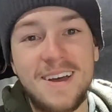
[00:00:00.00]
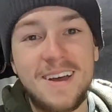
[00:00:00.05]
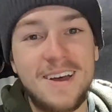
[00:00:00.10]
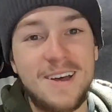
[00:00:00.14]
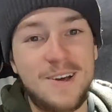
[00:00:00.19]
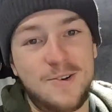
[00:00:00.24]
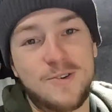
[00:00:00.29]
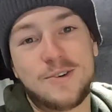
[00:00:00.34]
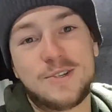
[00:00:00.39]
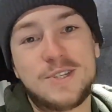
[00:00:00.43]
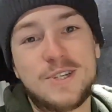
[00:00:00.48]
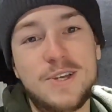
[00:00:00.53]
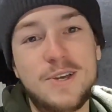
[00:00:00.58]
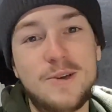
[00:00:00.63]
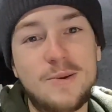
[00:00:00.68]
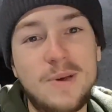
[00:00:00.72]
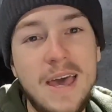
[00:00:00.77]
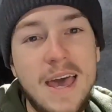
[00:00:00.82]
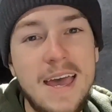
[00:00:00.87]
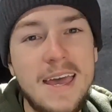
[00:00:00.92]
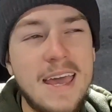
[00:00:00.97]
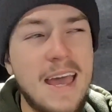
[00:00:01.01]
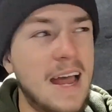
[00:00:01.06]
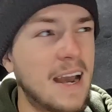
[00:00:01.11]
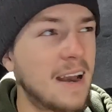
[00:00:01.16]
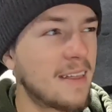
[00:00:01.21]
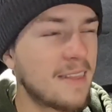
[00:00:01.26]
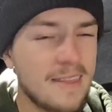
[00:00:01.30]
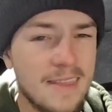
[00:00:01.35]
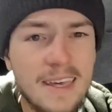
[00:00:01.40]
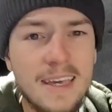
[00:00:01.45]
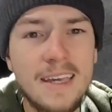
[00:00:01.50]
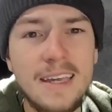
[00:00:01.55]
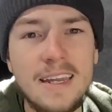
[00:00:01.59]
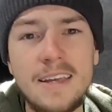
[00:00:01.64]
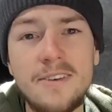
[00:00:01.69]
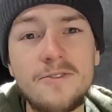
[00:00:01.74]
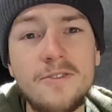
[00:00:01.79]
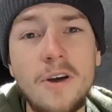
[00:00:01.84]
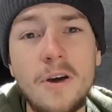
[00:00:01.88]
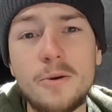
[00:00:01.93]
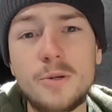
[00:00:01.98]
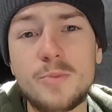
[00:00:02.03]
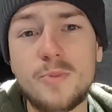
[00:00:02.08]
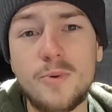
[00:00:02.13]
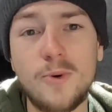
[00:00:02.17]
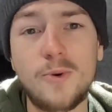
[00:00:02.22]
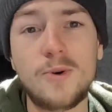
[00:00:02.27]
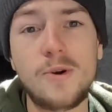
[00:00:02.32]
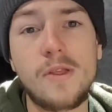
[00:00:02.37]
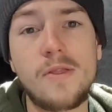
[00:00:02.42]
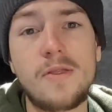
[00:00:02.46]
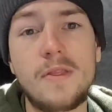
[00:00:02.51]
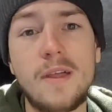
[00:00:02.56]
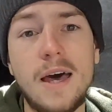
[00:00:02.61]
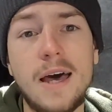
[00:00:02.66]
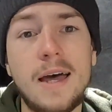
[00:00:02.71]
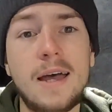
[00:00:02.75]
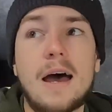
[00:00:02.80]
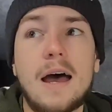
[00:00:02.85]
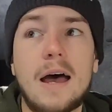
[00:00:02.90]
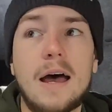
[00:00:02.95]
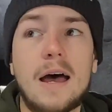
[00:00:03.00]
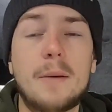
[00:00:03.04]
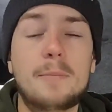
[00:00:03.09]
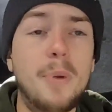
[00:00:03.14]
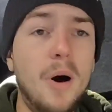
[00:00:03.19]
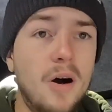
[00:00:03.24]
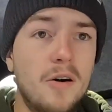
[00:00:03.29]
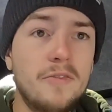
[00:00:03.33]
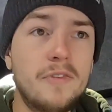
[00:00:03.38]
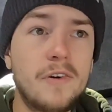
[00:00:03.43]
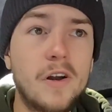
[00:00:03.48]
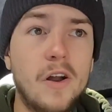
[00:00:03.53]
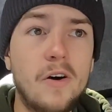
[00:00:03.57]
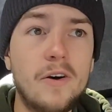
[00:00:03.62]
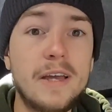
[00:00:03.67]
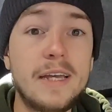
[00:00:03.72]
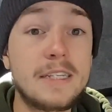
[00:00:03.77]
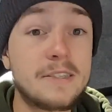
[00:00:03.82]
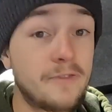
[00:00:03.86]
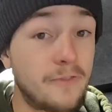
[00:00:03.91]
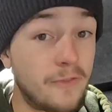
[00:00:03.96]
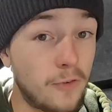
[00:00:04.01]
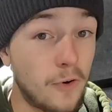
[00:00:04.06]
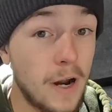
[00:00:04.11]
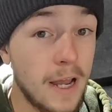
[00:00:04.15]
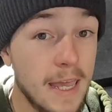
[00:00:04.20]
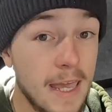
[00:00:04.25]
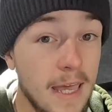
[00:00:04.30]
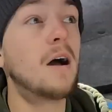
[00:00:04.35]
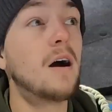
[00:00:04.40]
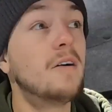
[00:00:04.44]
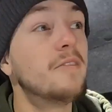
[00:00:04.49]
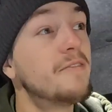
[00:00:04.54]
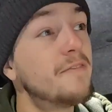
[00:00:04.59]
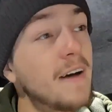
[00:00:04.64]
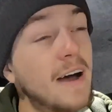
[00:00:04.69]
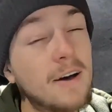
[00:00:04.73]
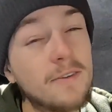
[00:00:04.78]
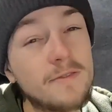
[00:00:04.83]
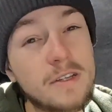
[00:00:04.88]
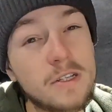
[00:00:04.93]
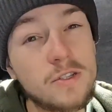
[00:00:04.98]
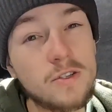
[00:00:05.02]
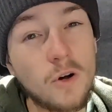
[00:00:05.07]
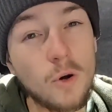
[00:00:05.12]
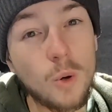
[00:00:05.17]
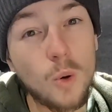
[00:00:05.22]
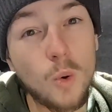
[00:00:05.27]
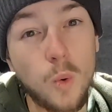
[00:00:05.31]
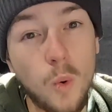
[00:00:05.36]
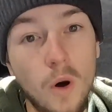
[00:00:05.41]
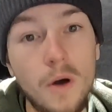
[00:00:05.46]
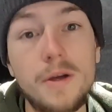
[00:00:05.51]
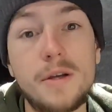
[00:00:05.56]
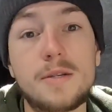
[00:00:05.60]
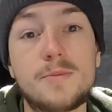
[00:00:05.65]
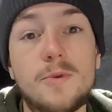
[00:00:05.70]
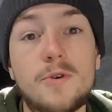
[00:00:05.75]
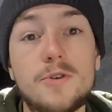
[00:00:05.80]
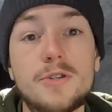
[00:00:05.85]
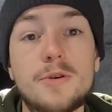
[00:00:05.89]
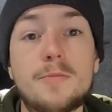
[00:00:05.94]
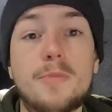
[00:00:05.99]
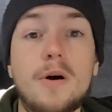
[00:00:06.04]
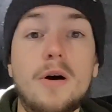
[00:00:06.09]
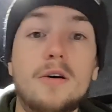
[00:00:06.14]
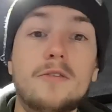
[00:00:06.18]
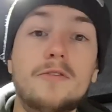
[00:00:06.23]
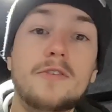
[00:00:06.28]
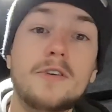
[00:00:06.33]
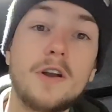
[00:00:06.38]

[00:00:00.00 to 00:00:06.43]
across the UK, and I think it even goes broader than that. Park for Night is free. I've found there's not quite as much on Park for